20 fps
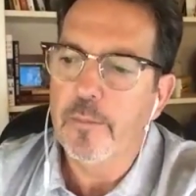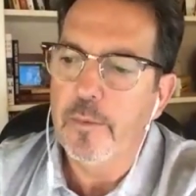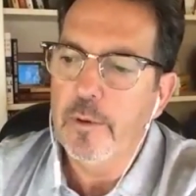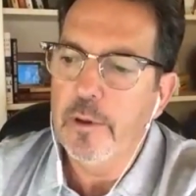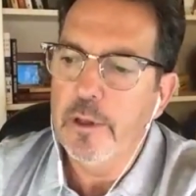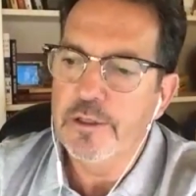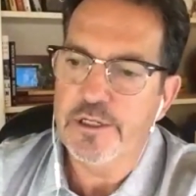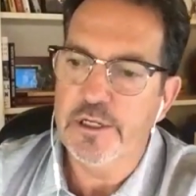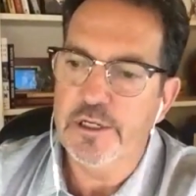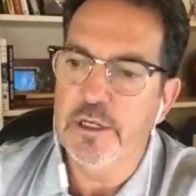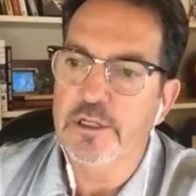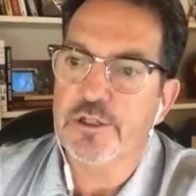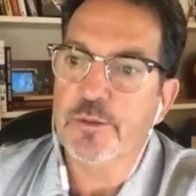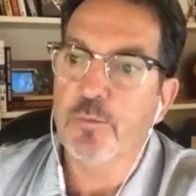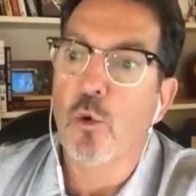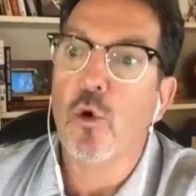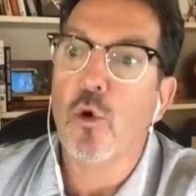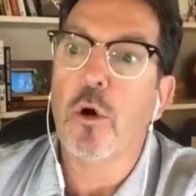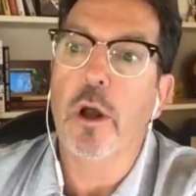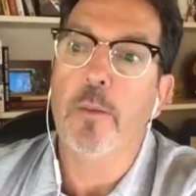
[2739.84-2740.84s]
It's
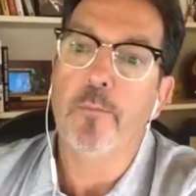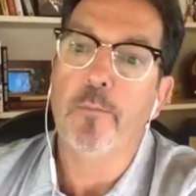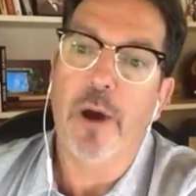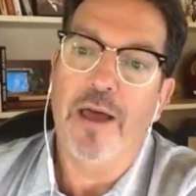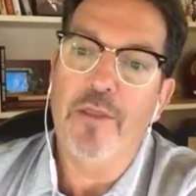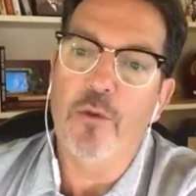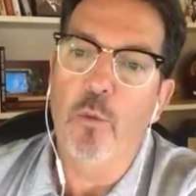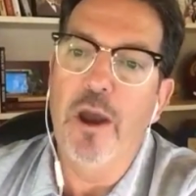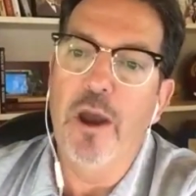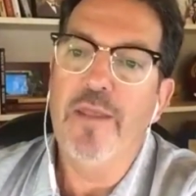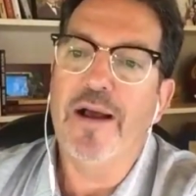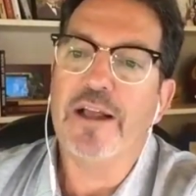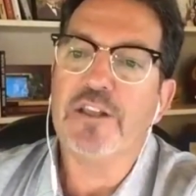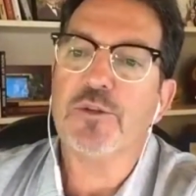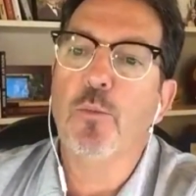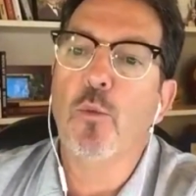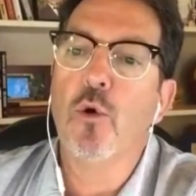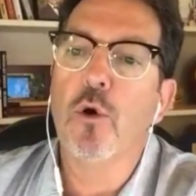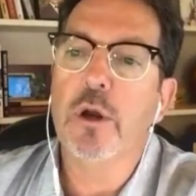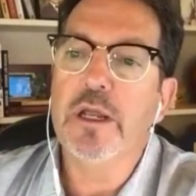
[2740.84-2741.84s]
more, and by the way, that's
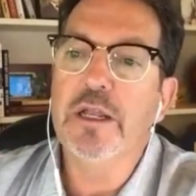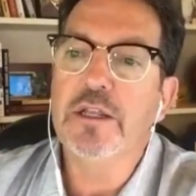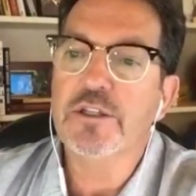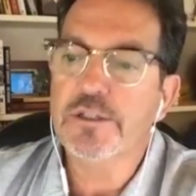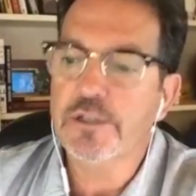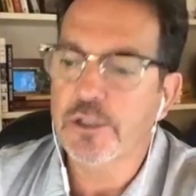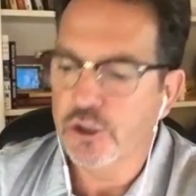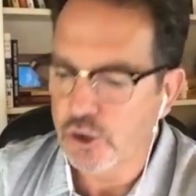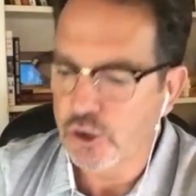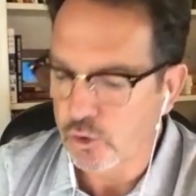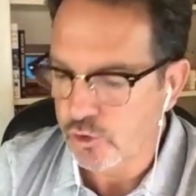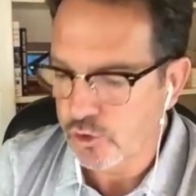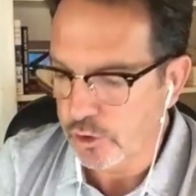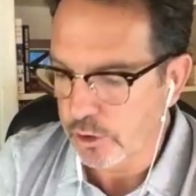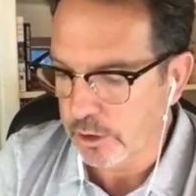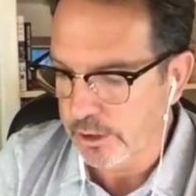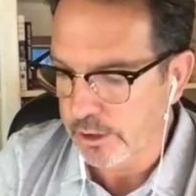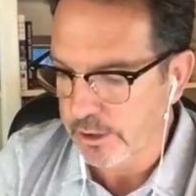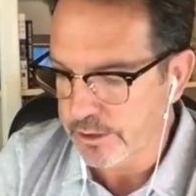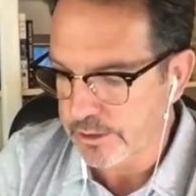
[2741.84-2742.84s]
more
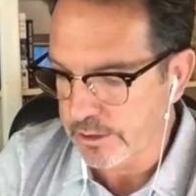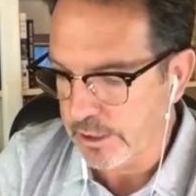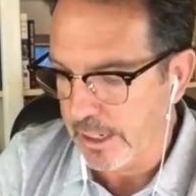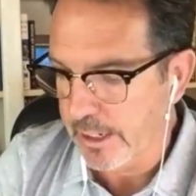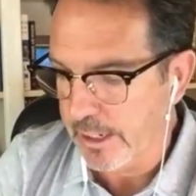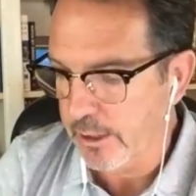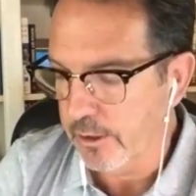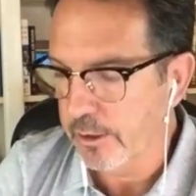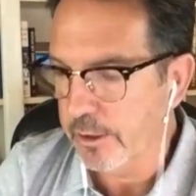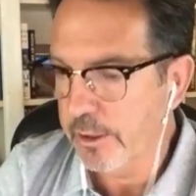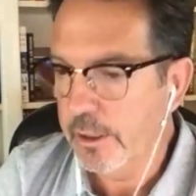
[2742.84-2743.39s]
institutionally desired.